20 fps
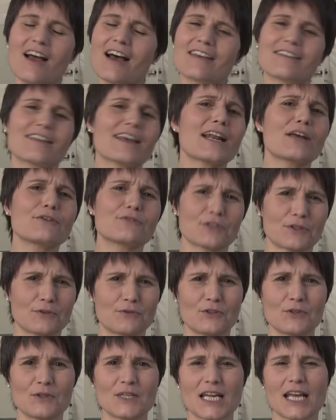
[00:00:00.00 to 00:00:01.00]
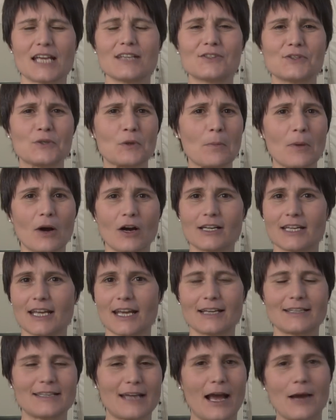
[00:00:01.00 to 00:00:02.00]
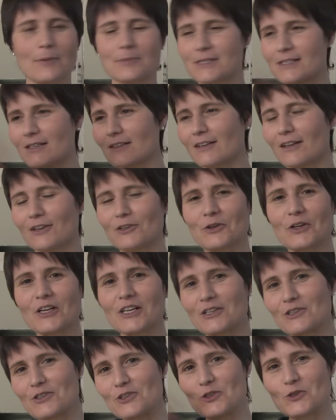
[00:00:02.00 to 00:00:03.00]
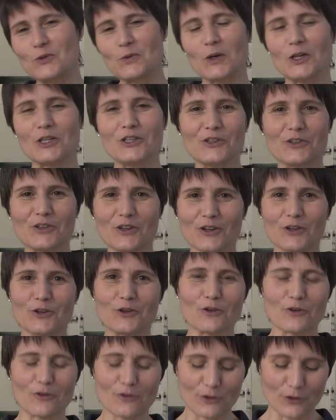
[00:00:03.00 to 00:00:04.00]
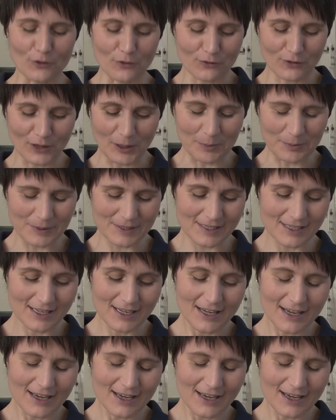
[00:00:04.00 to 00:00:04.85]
And then after a few days, your body adapts, and then you can do all your flips